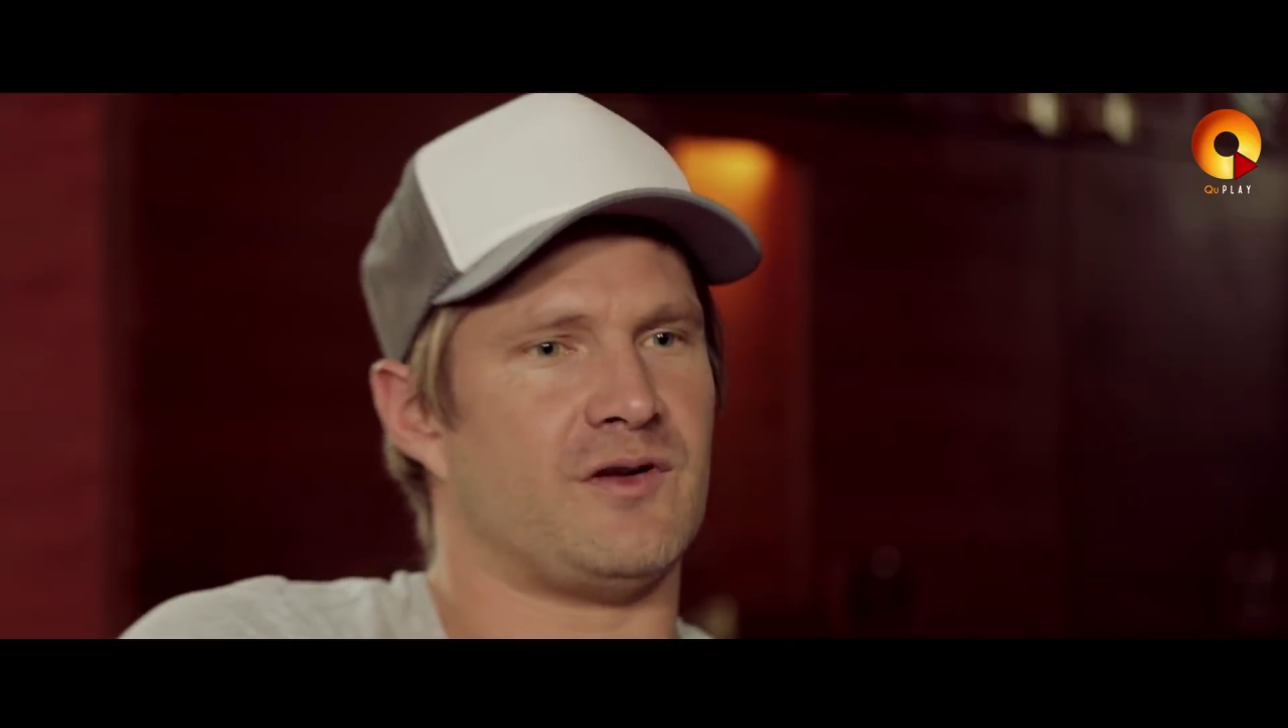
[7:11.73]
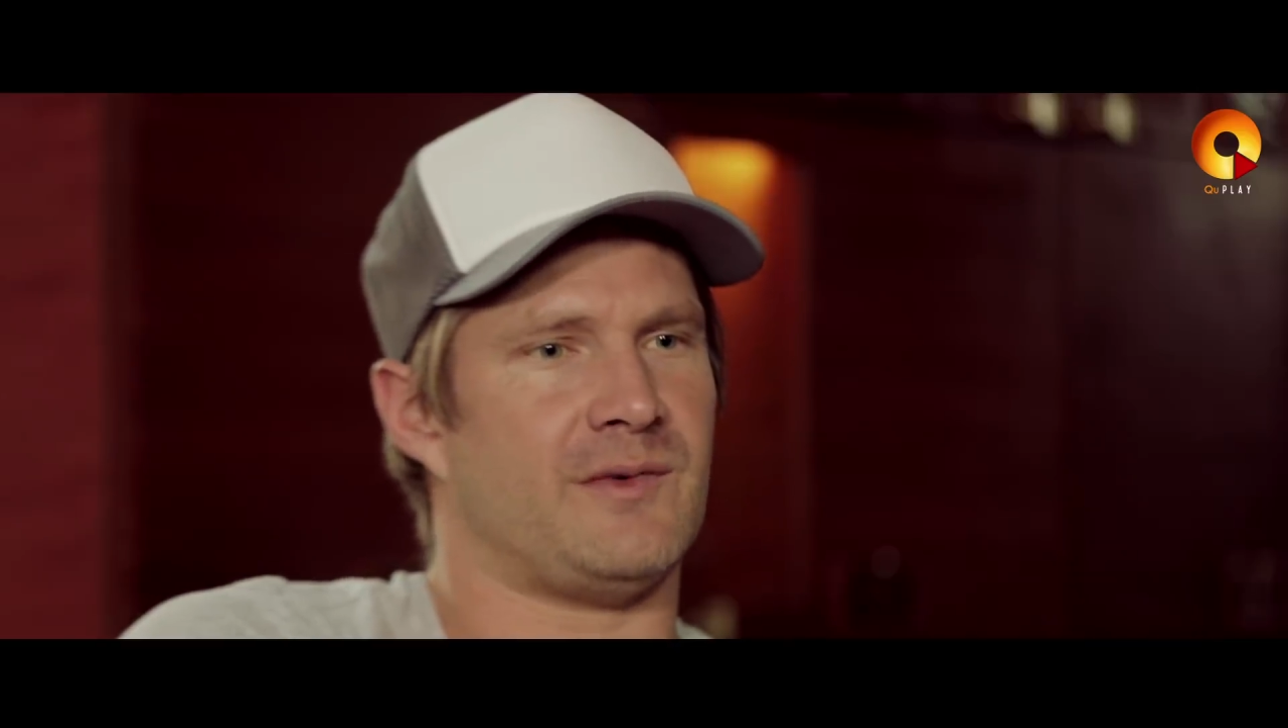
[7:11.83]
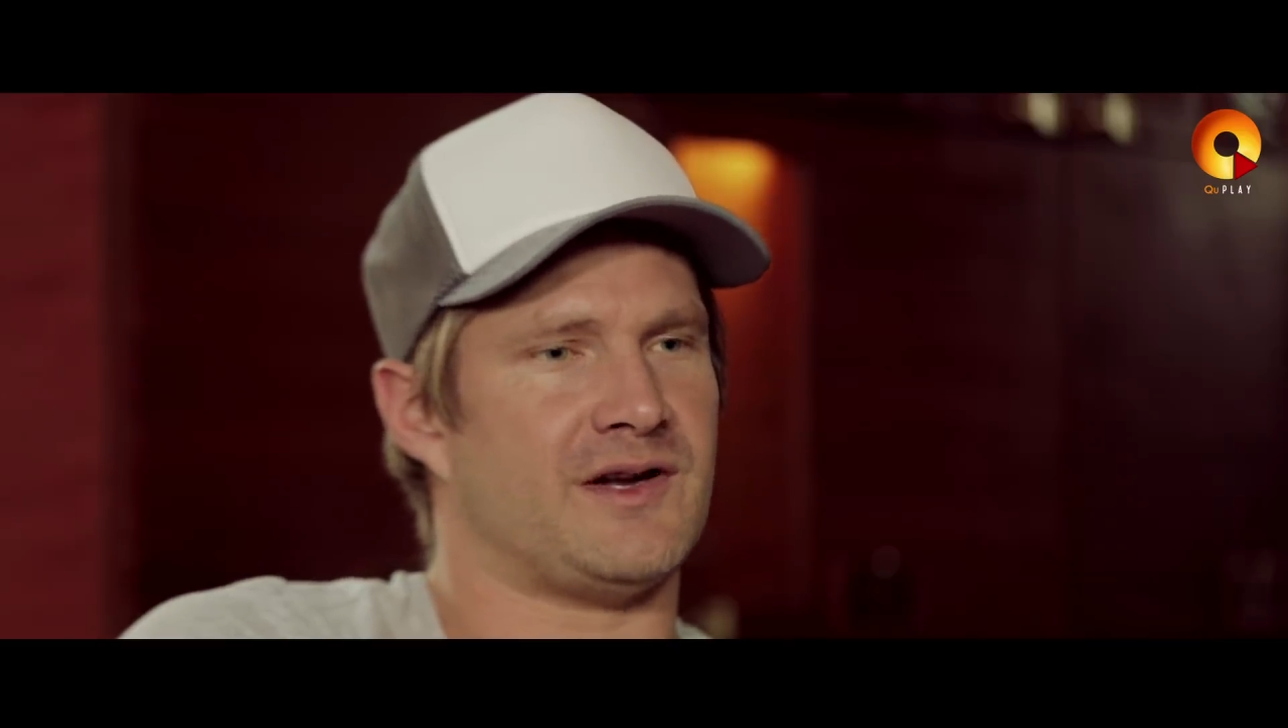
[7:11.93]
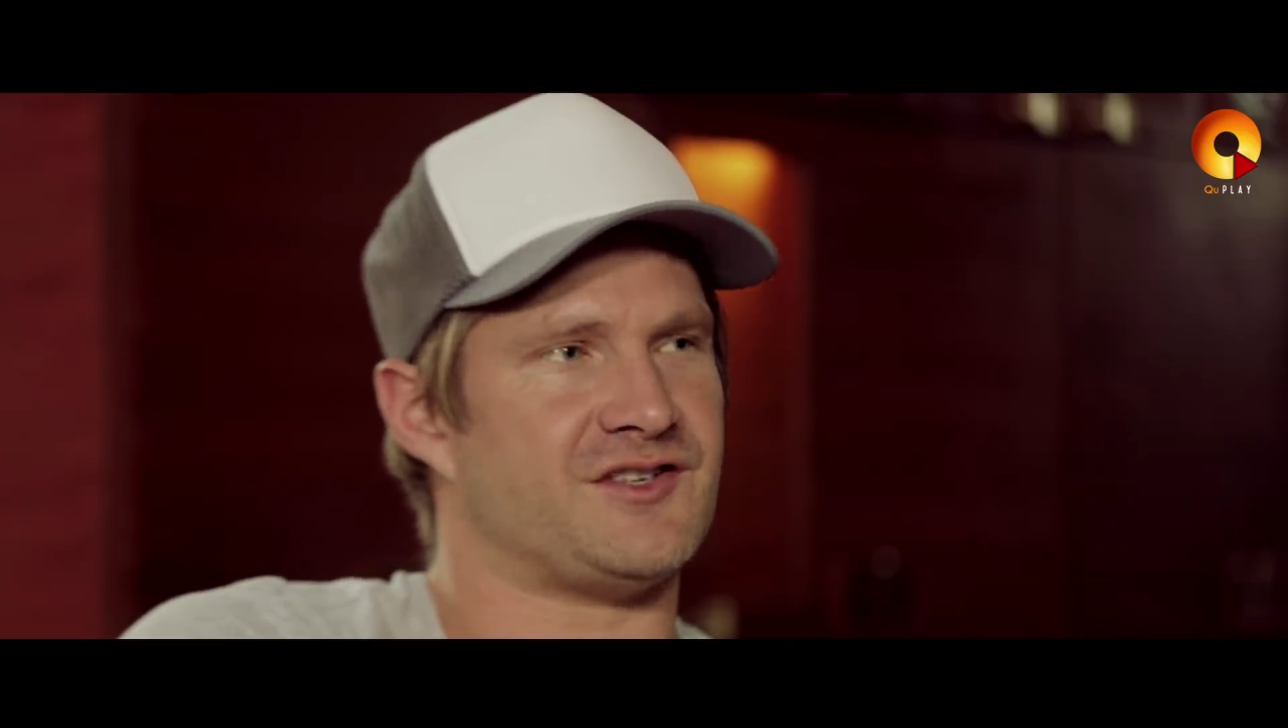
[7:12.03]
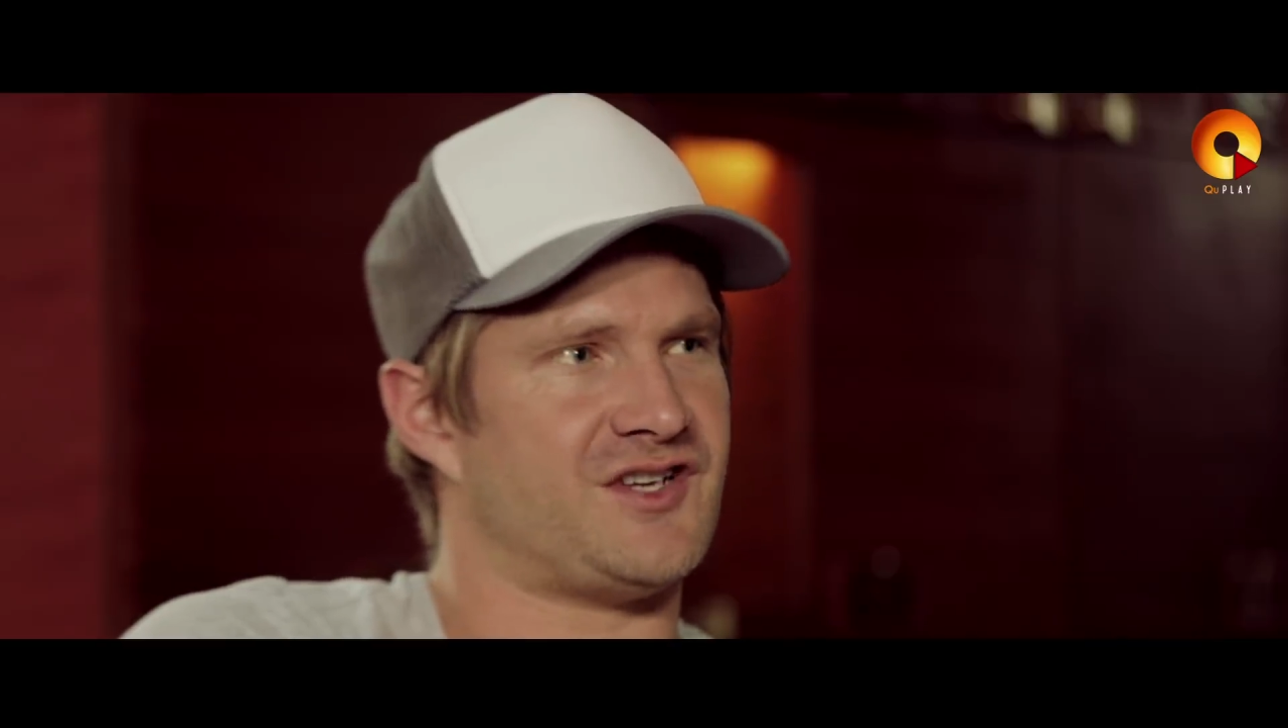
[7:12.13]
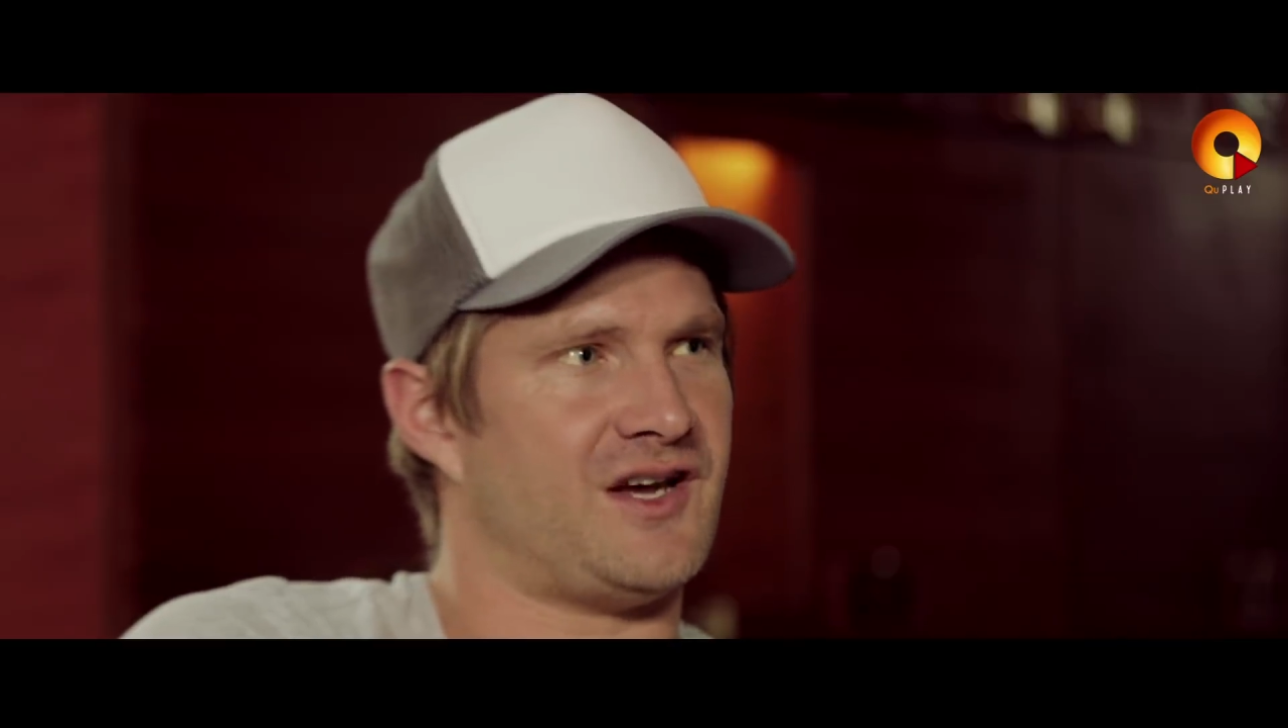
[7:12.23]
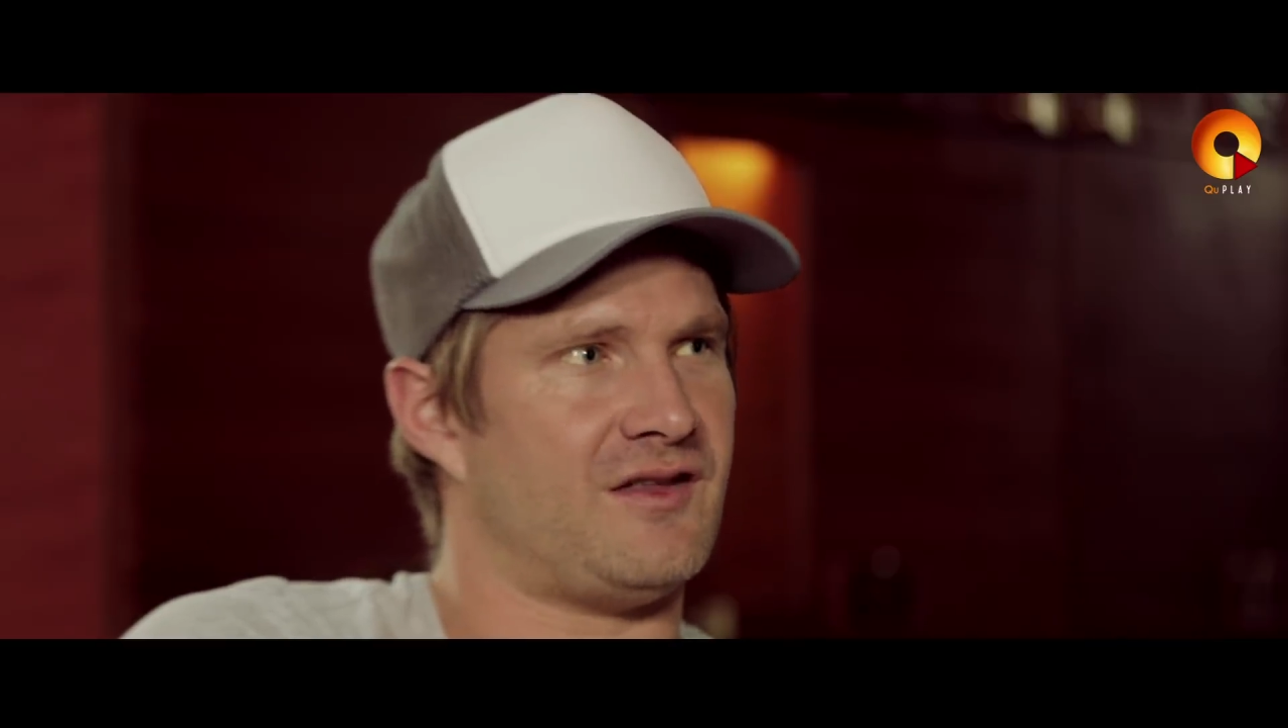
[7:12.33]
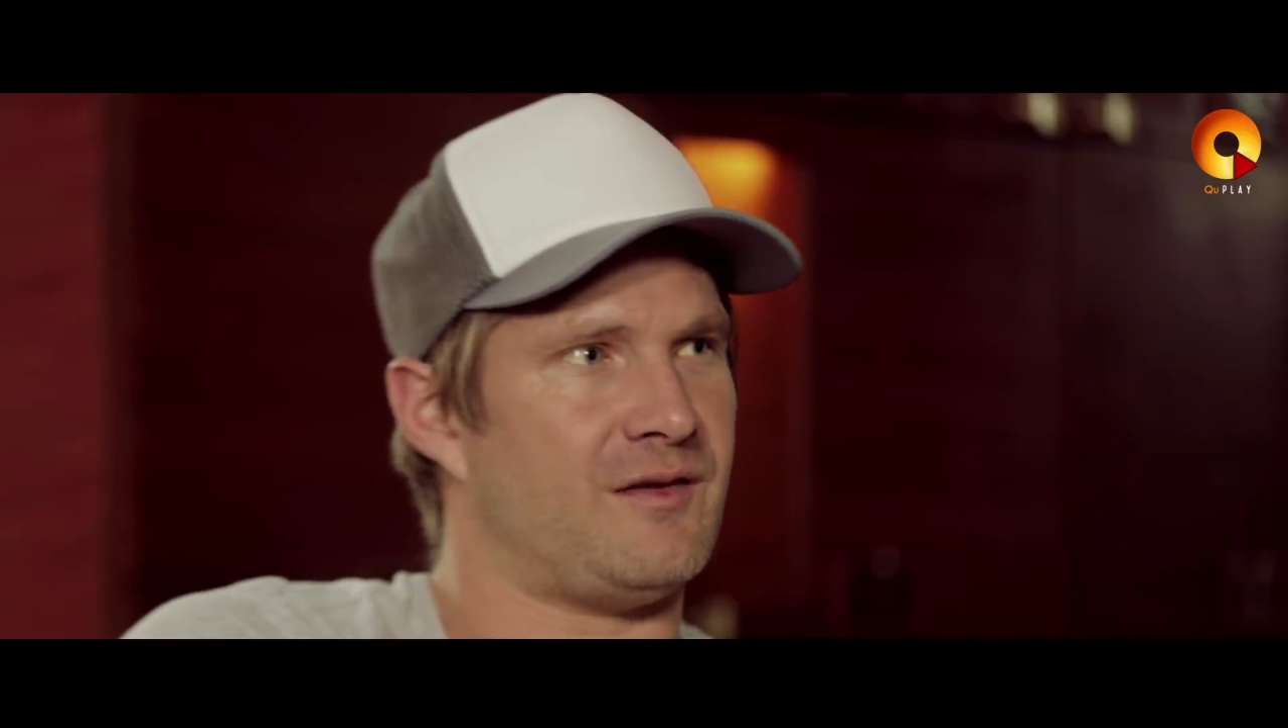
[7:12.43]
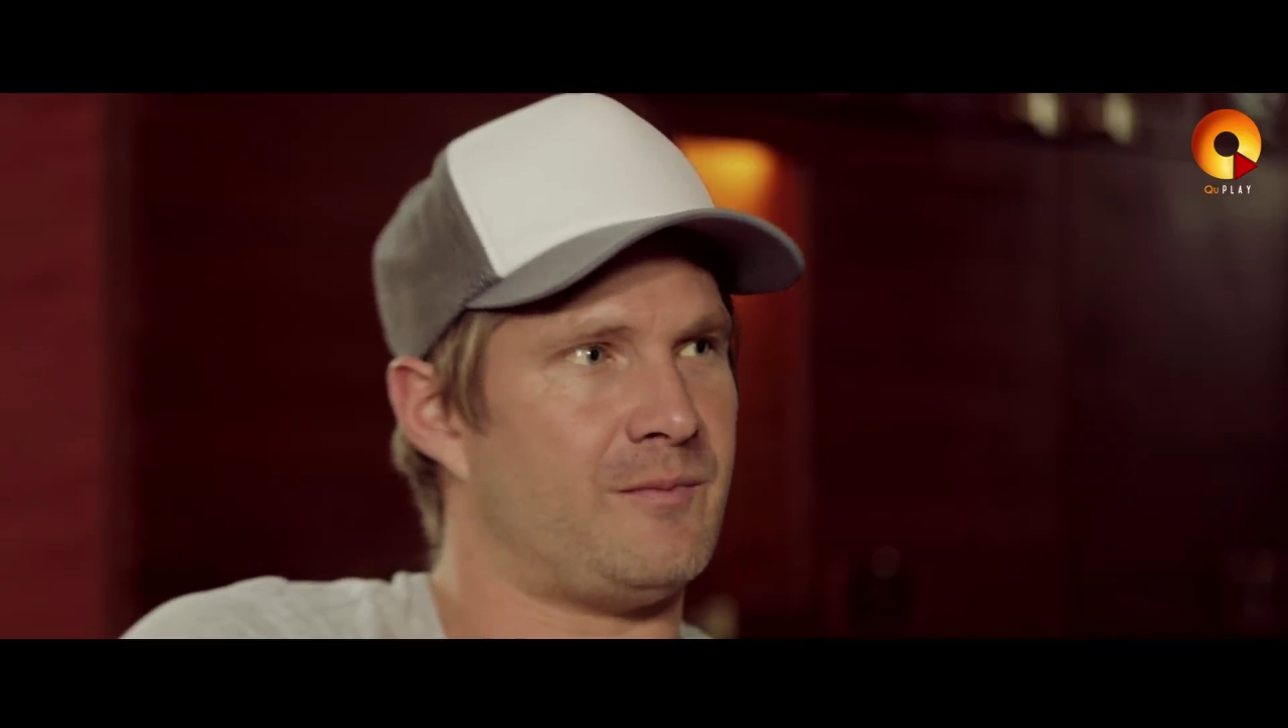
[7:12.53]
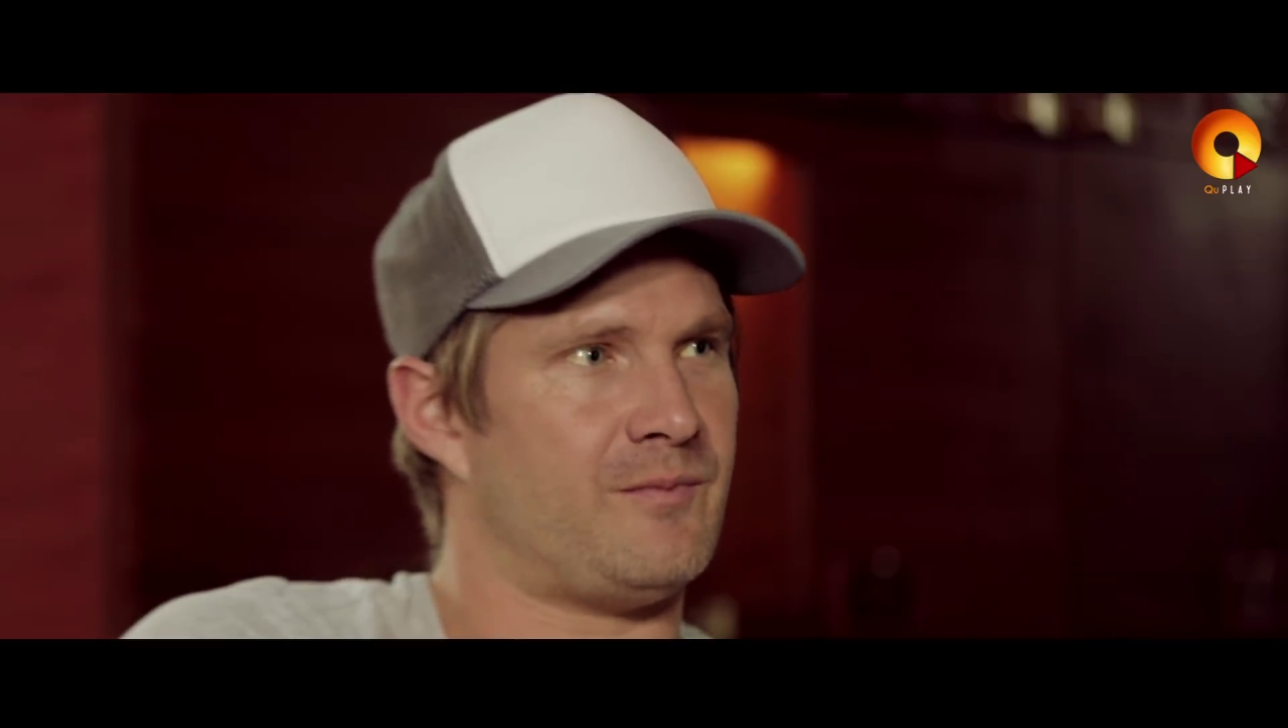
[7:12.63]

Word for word: be able to share the,